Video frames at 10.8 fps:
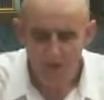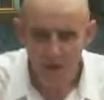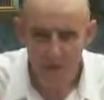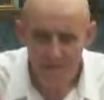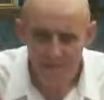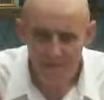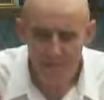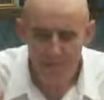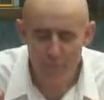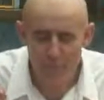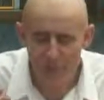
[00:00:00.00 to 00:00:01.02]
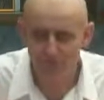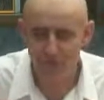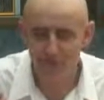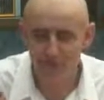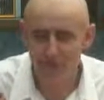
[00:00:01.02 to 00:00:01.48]
A lovely
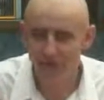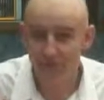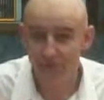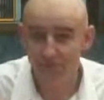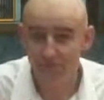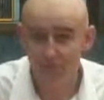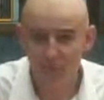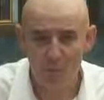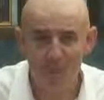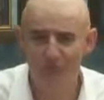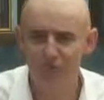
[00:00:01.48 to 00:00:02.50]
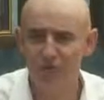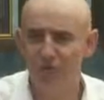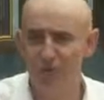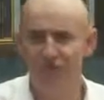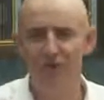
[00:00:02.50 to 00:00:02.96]
burst of flavours.
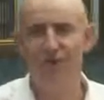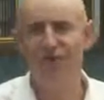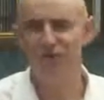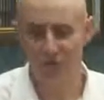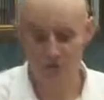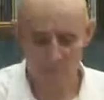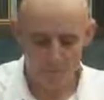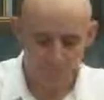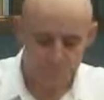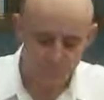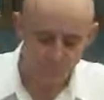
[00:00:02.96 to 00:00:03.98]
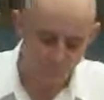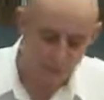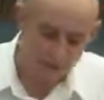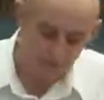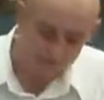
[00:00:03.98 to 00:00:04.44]
Absolutely delicious.
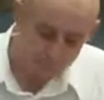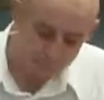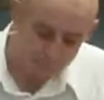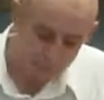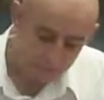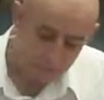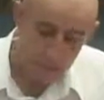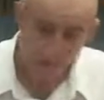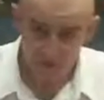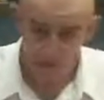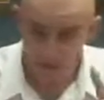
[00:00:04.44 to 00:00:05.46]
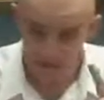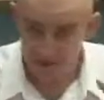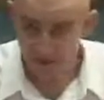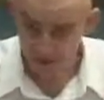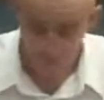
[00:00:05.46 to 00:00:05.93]
But you've got to be
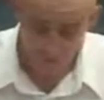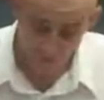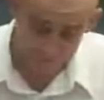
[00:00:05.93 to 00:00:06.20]
careful.